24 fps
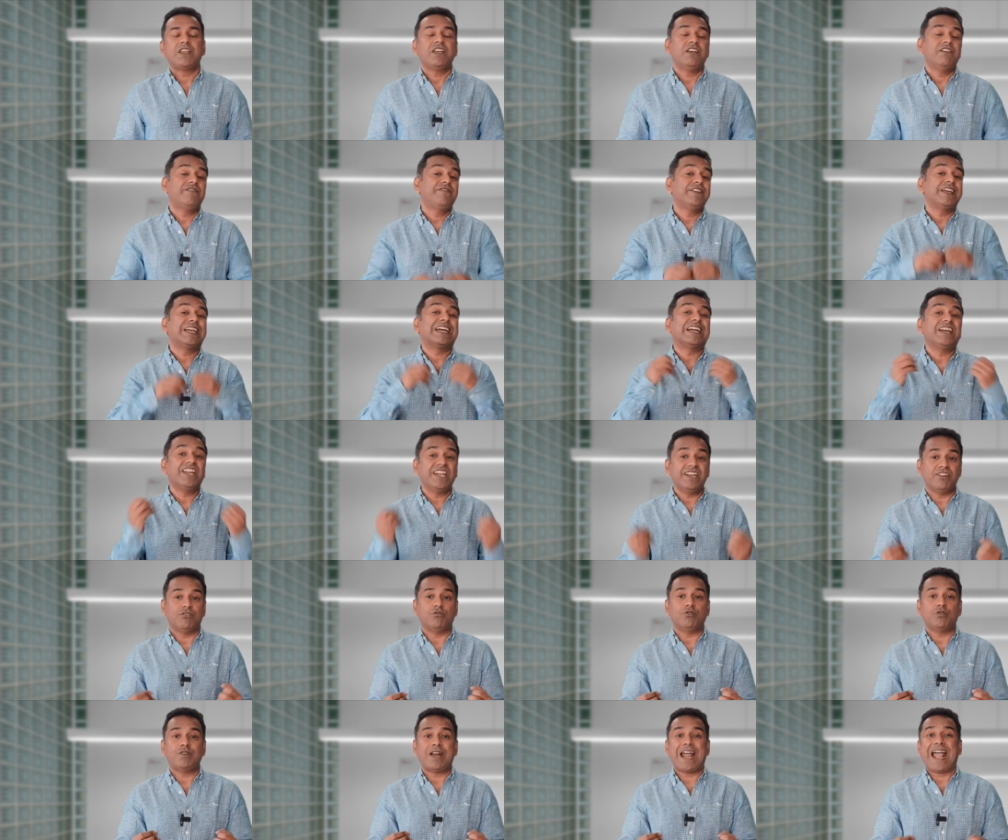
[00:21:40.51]
If we
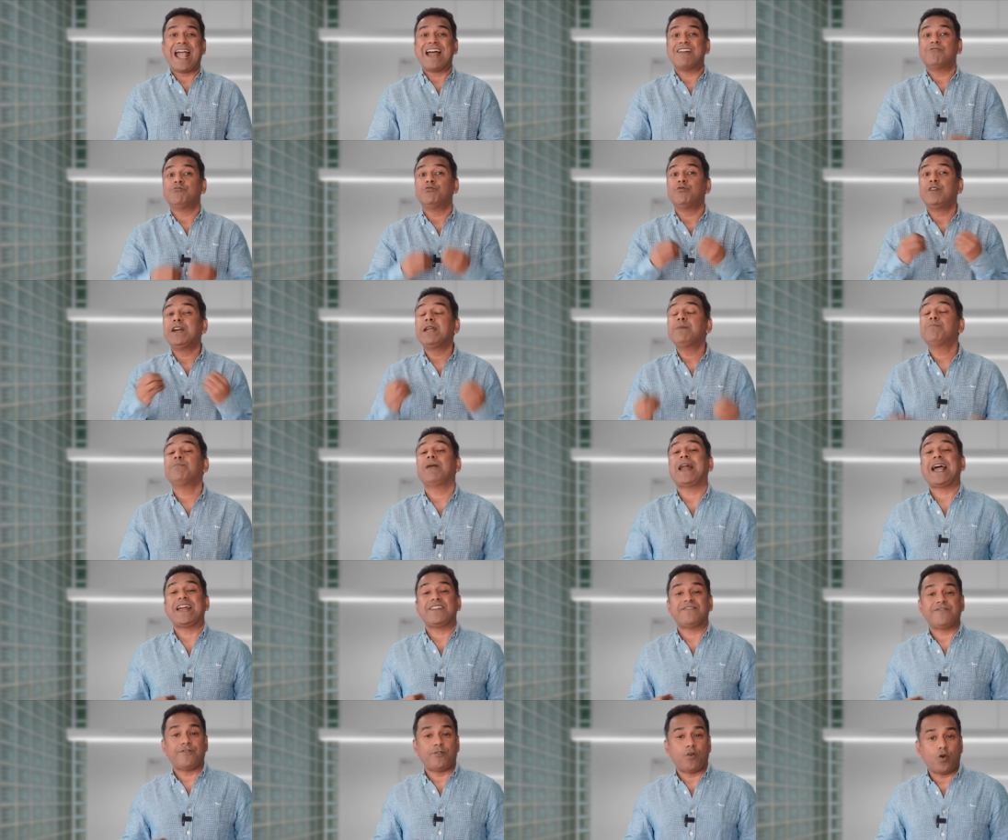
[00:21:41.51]
clear and
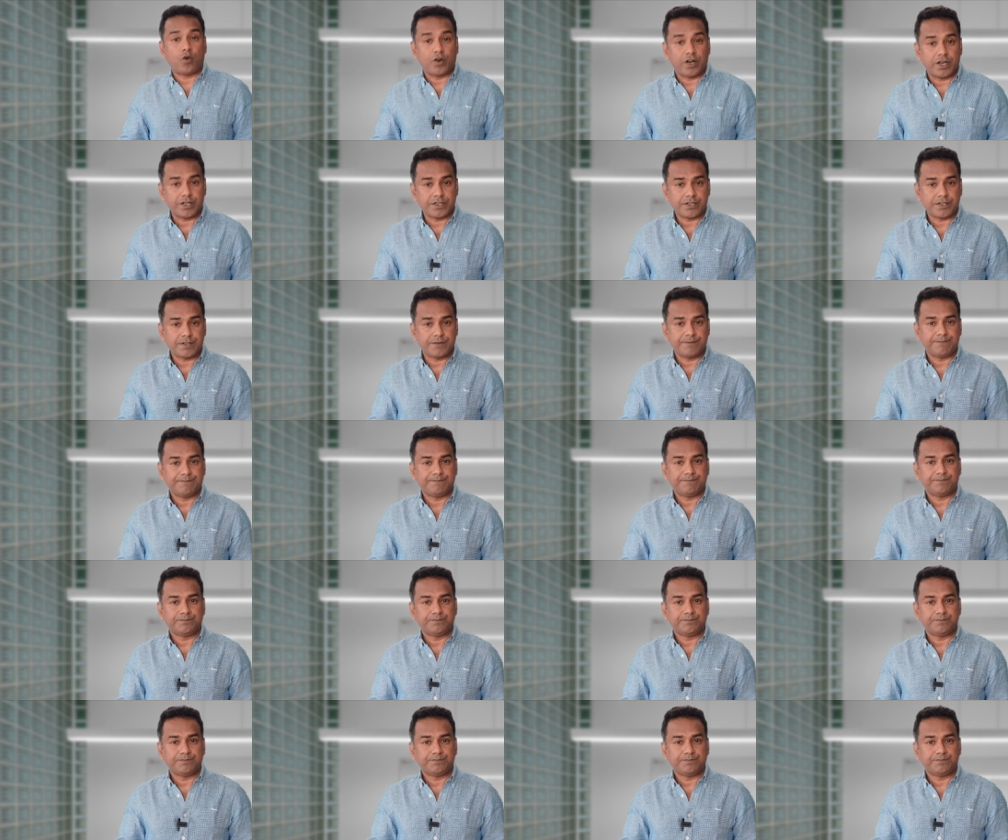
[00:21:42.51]
replant forests,